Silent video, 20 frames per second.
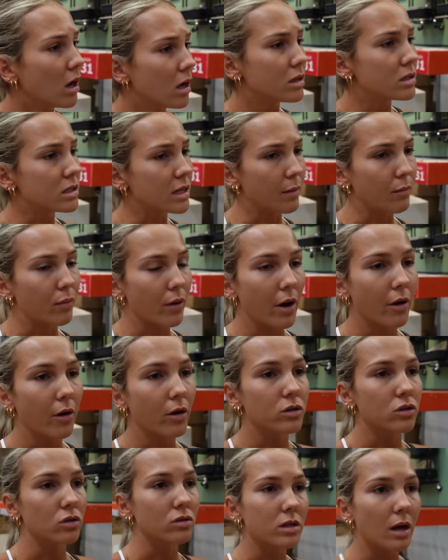
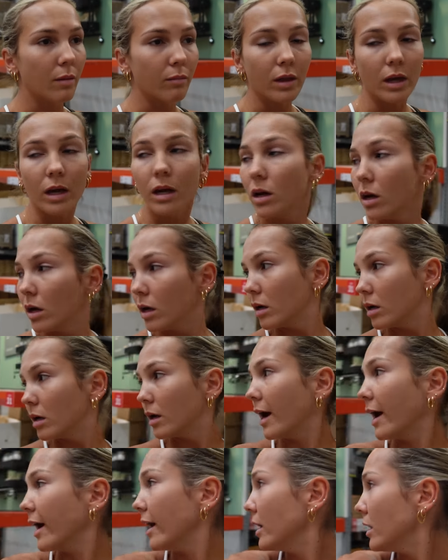sombreros or something.
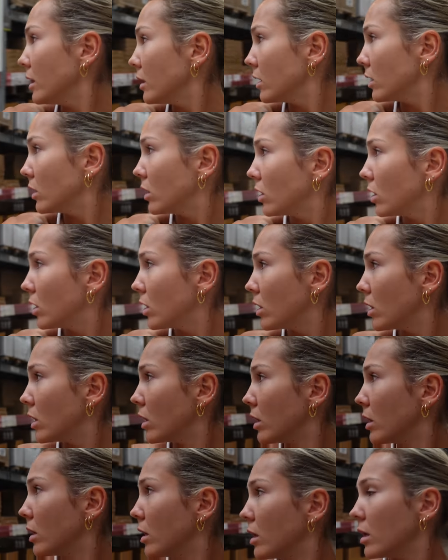Hey? Zero
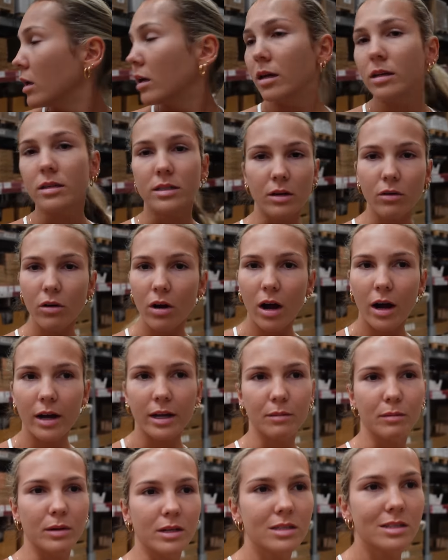arguments. Zero
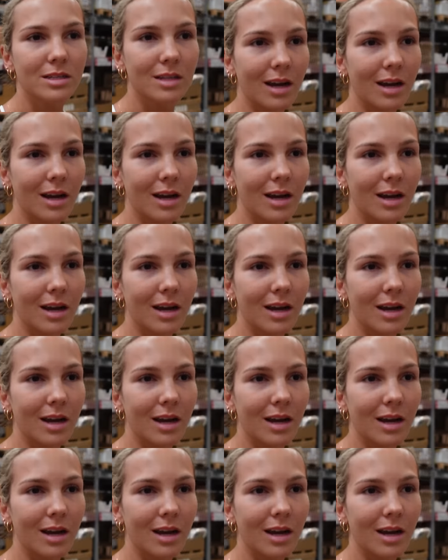arguments